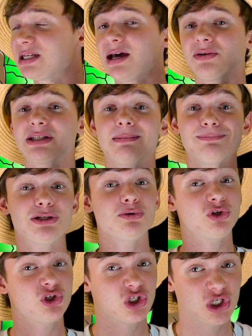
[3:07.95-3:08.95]
tells him to
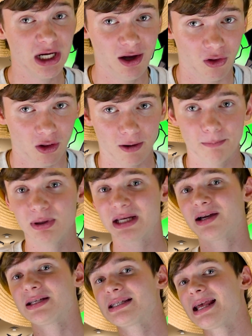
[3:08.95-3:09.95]
chill,
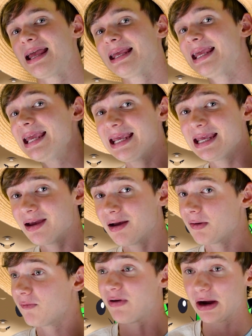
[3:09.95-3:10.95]
because he,
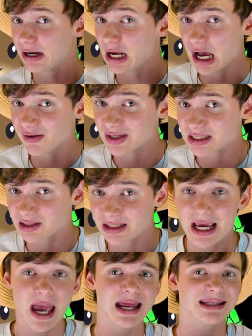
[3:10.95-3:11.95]
very
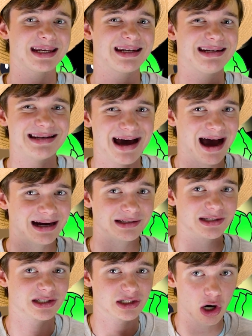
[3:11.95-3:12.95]
obviously, did not
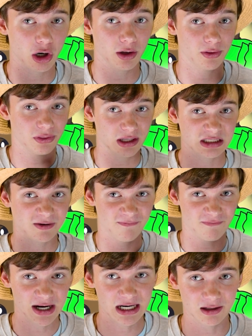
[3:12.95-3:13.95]
start this
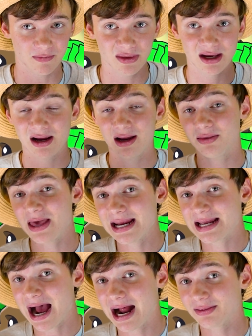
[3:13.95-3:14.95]
fight. They
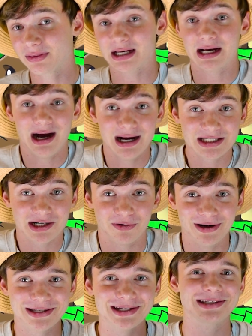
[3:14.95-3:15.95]
got the
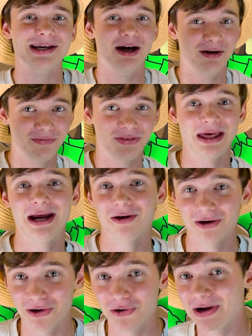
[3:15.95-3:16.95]
consequences of
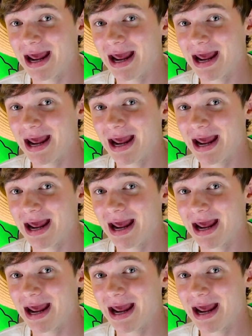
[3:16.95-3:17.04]
their own